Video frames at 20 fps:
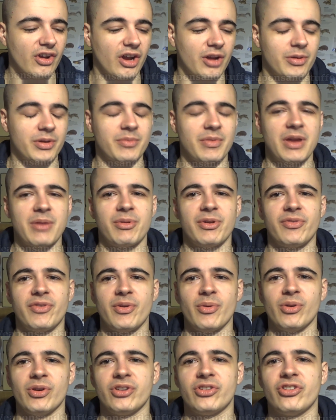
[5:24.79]
I mean, maybe if
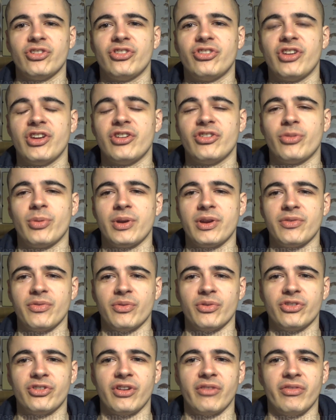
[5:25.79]
you wanted to sit
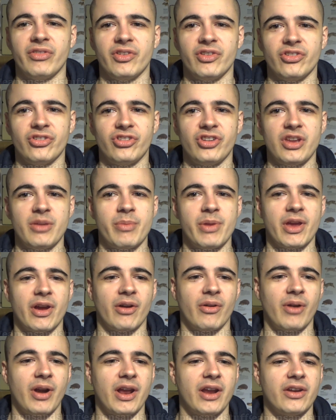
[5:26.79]
twenty-four seven in the C B
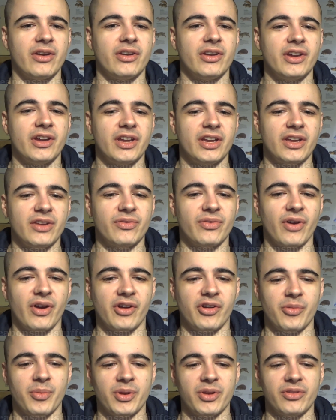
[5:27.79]
R N
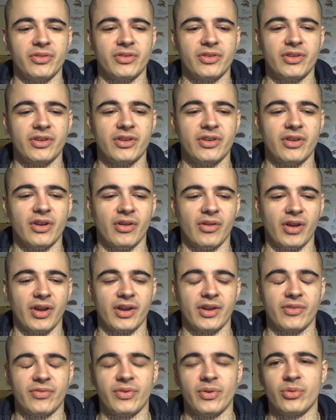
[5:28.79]
environment, you know,
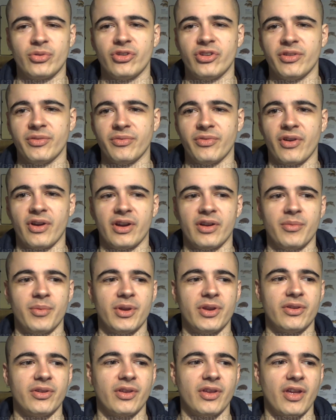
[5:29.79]
like filtered
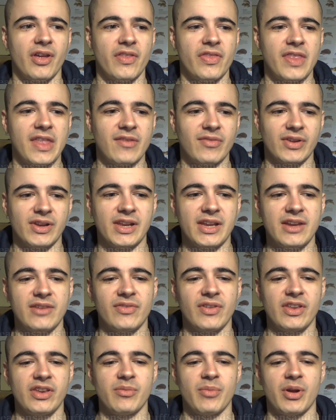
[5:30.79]
environment, uh, never leave,
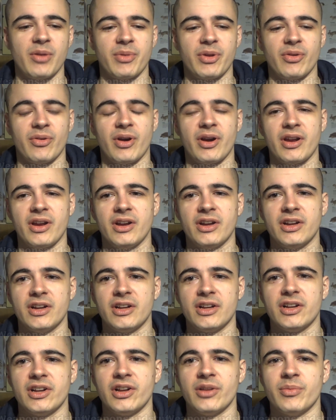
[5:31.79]
then you might be alright.
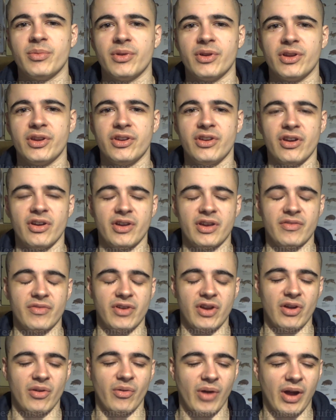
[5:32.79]
But you don't even
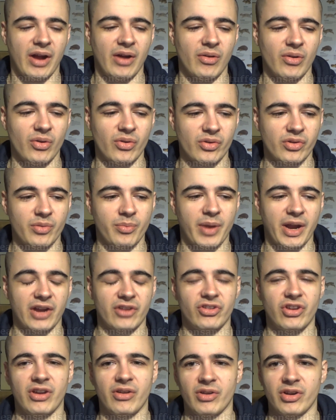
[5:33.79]
know how long the
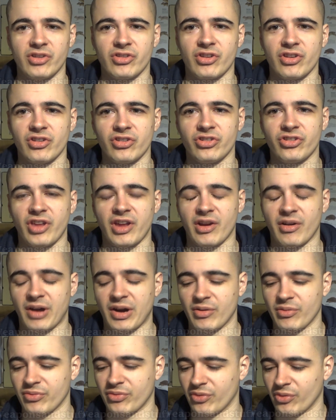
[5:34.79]
bacteria is going to stay
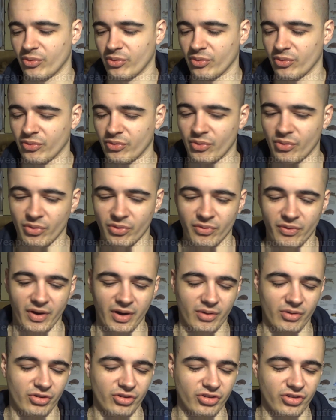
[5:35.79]
around for, or, or the
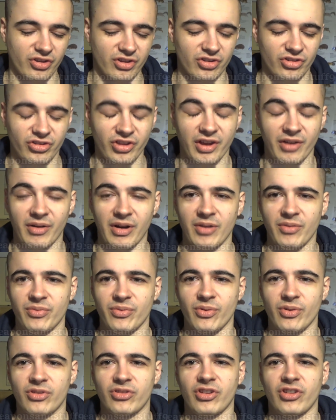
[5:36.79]
virus is going to stay around
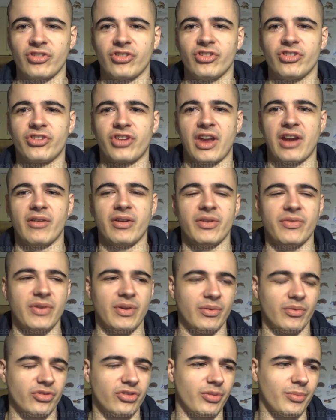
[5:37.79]
for, because that's the scary
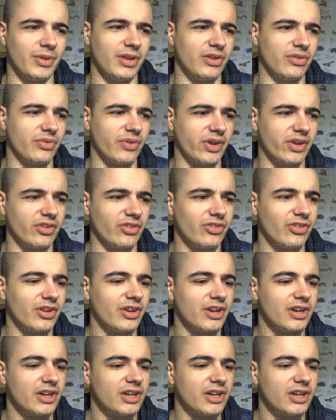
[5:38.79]
thing with some of these things,